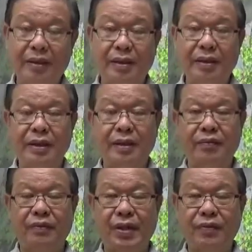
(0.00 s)
The
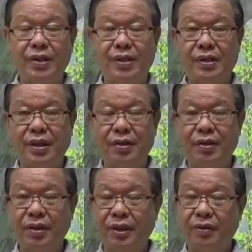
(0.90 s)
five reasons are
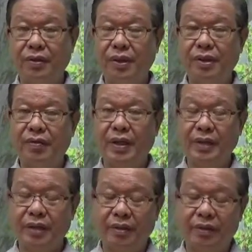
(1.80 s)
not equally
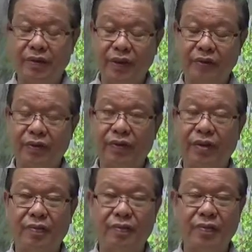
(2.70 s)
divided. The first
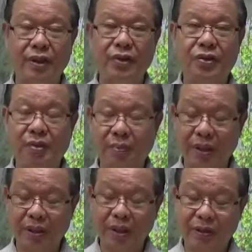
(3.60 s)
four very short
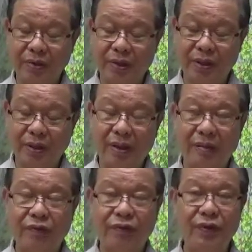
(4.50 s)
paragraphs, whereas the
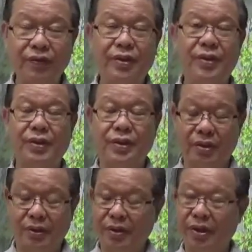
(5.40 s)
fifth reason
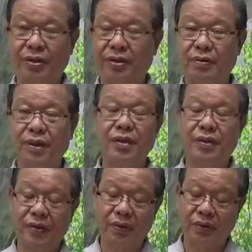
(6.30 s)
takes the rest
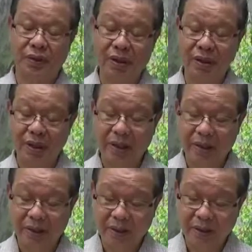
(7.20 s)
of the sutta,
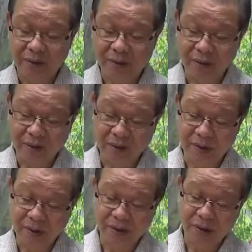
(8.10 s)

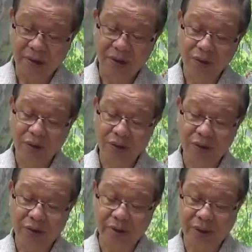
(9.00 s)
a huge
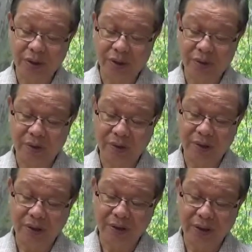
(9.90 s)
section of the
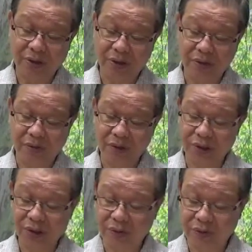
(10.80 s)
sutta, sections
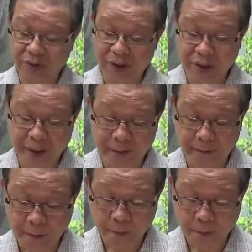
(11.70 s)
14 to 59.